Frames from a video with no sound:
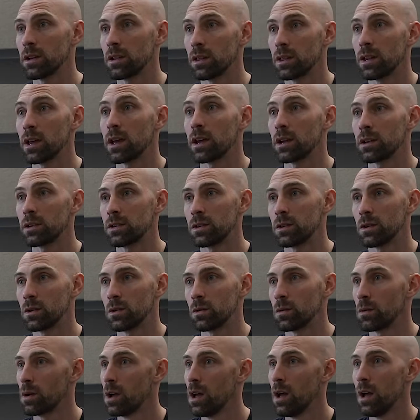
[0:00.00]
linked
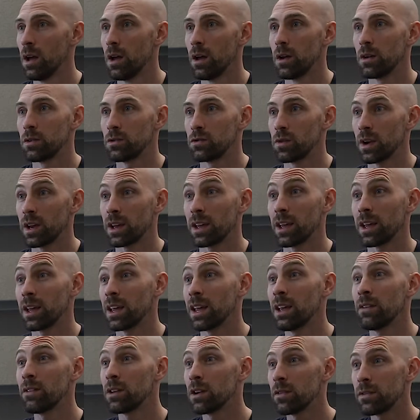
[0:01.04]
to drinking,
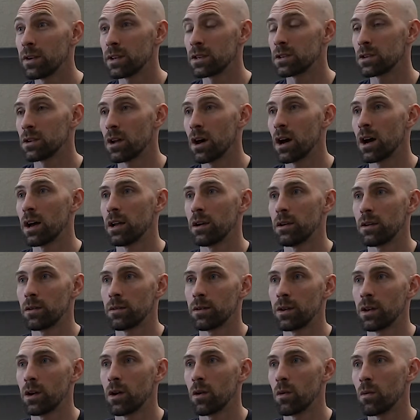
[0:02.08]
even if it's not,
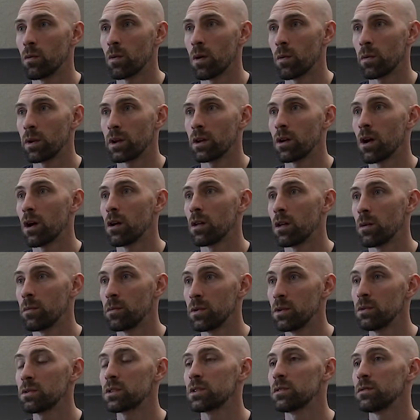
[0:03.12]
what we call
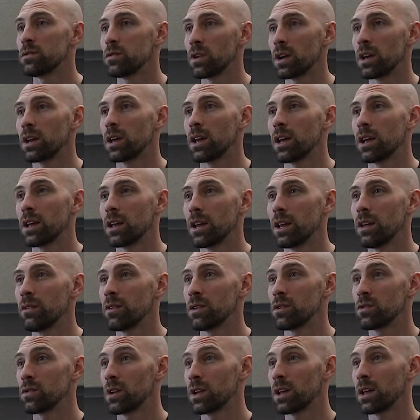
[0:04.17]
abusive drinking.
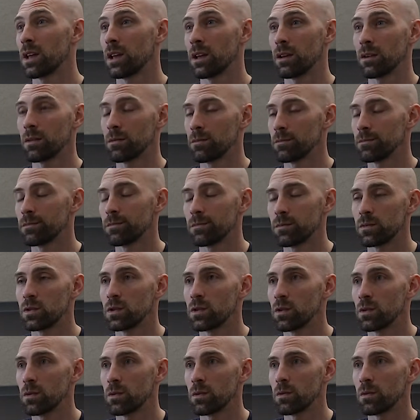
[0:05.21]
Even drinking
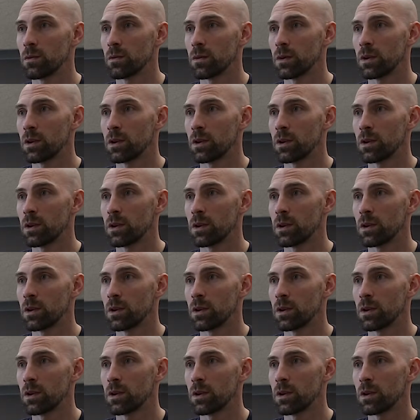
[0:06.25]
to,